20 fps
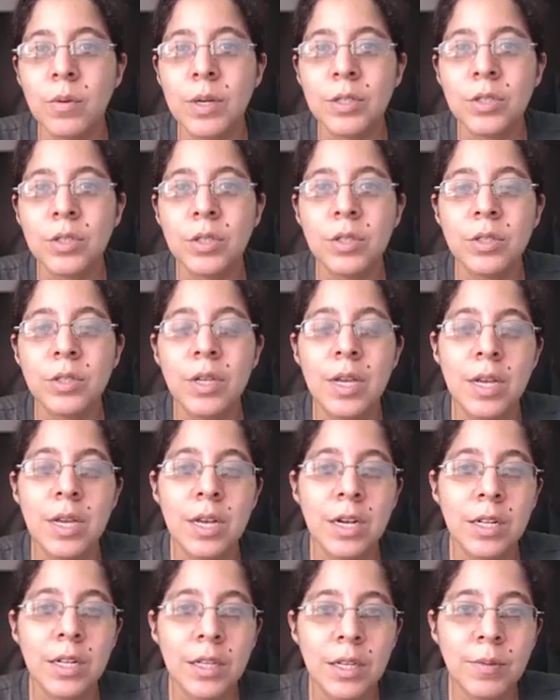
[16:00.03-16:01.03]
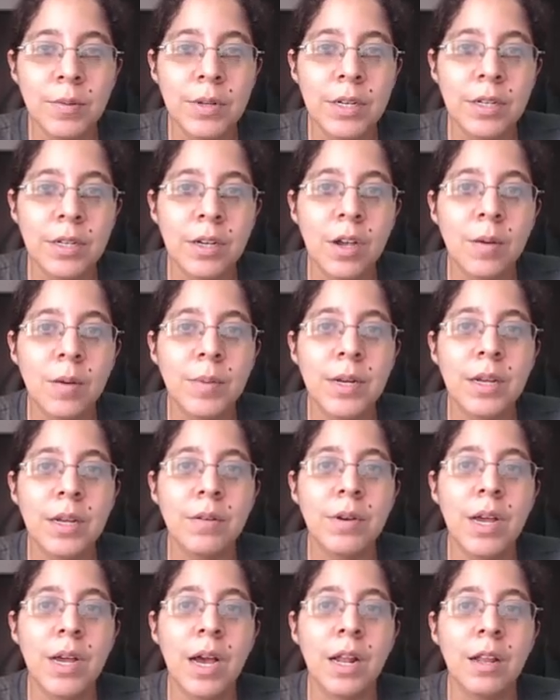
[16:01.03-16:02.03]
questions, leave it in the comment
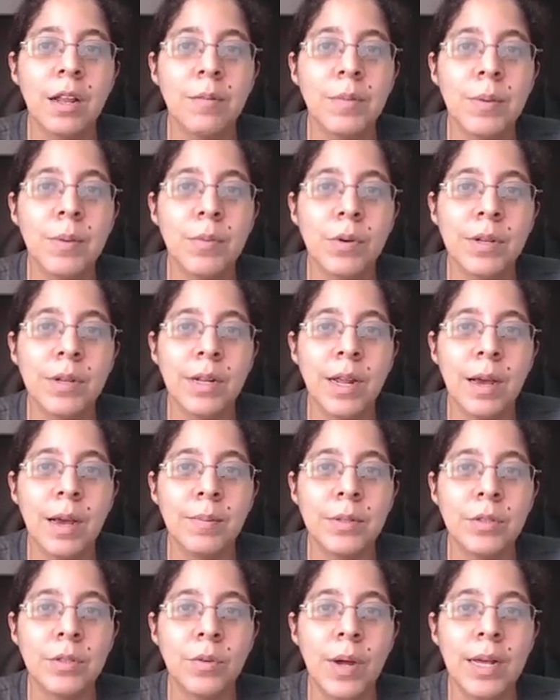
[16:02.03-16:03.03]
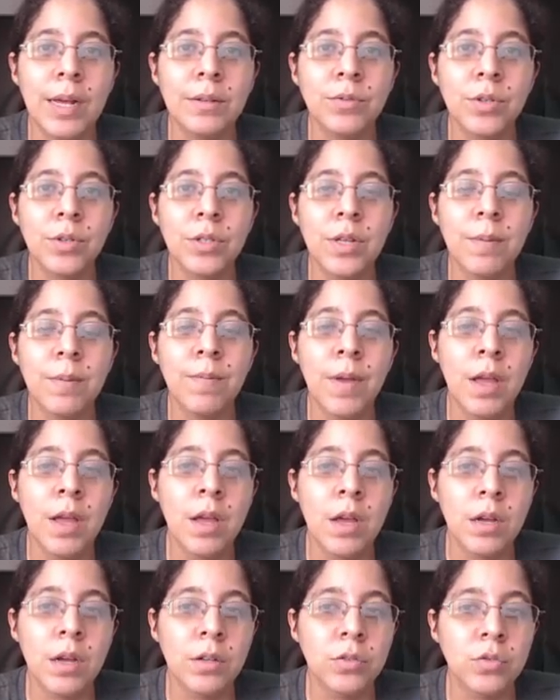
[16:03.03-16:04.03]
area. I'll be more than happy to answer them.
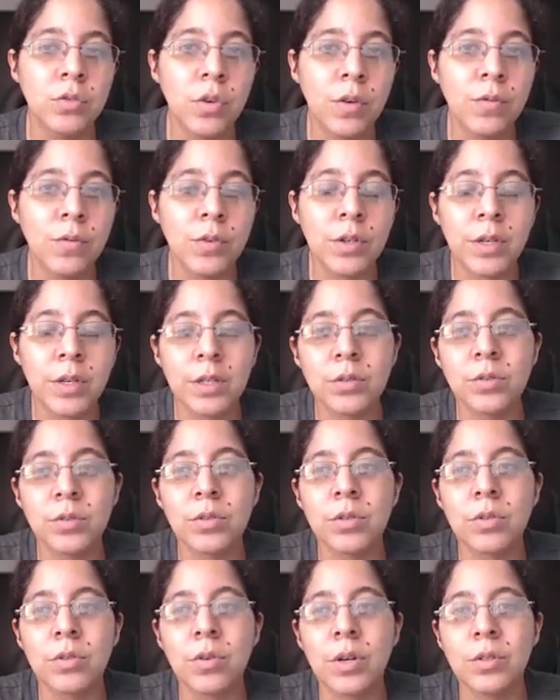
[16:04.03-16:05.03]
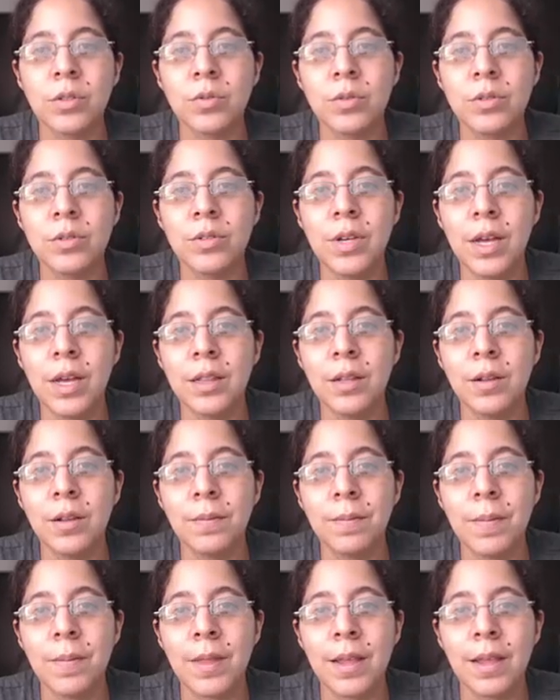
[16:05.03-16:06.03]
Don't forget to subscribe to this
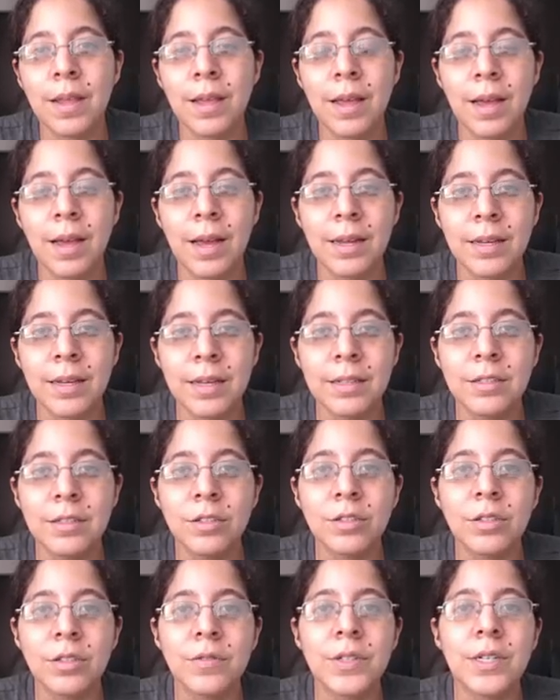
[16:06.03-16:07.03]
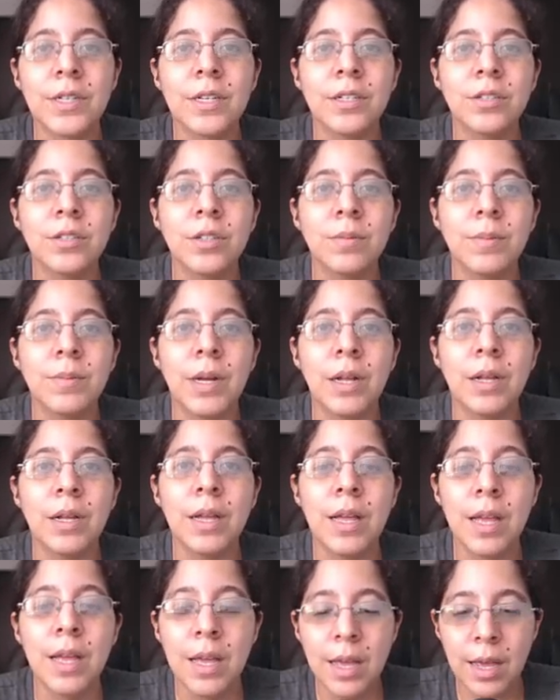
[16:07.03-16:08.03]
channel and hit the notification
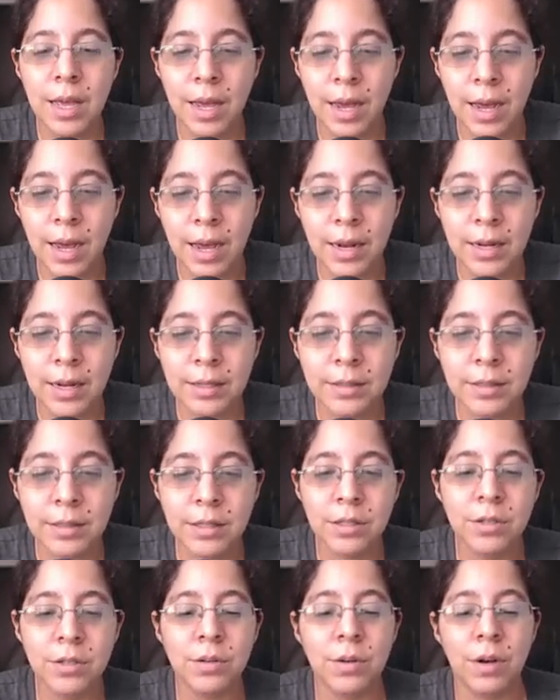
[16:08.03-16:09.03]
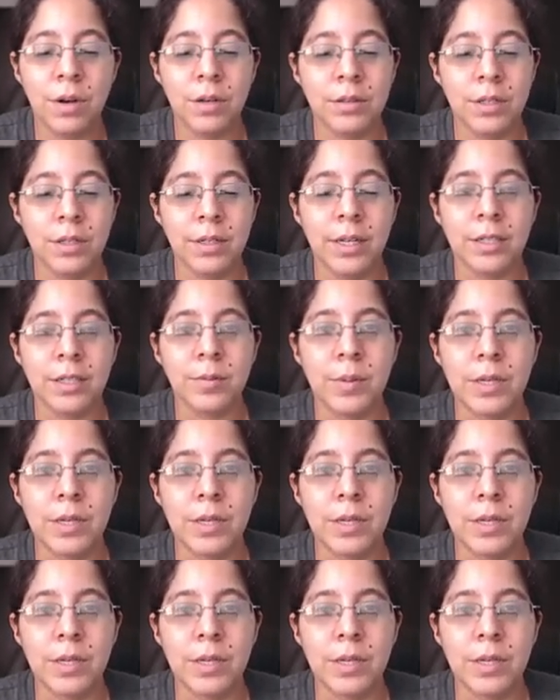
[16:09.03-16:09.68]
bell. And I see you on the next